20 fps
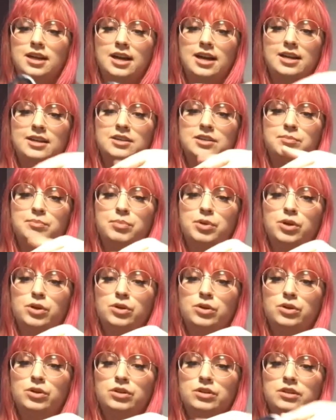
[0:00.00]
and
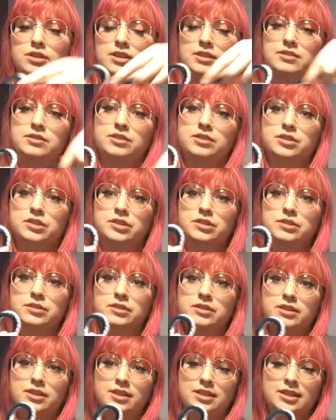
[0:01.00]
you'll
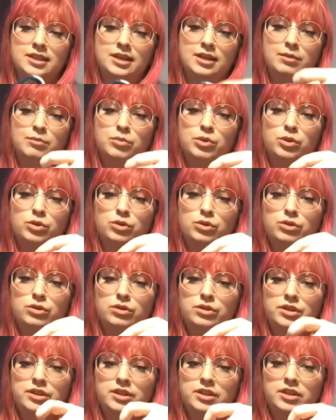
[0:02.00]

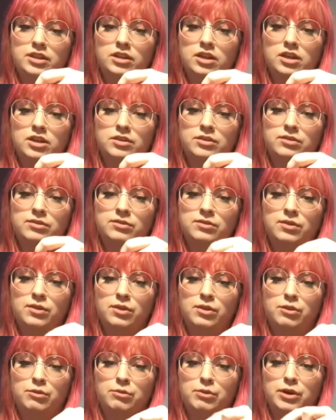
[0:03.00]
pull your yarn
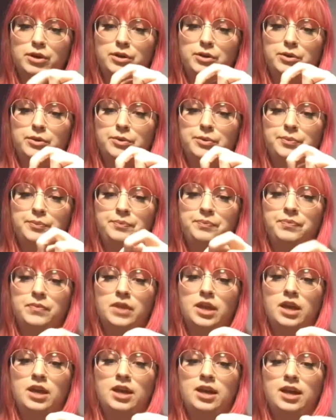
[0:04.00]
through.
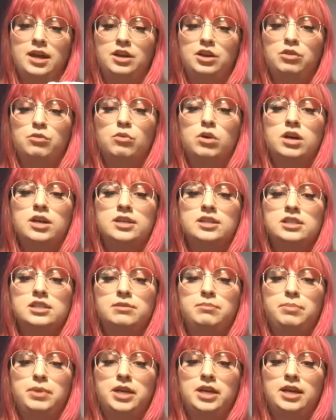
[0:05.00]
And you want it to
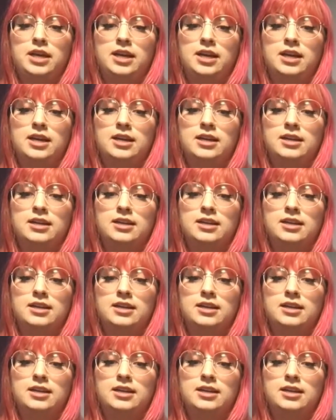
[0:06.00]
be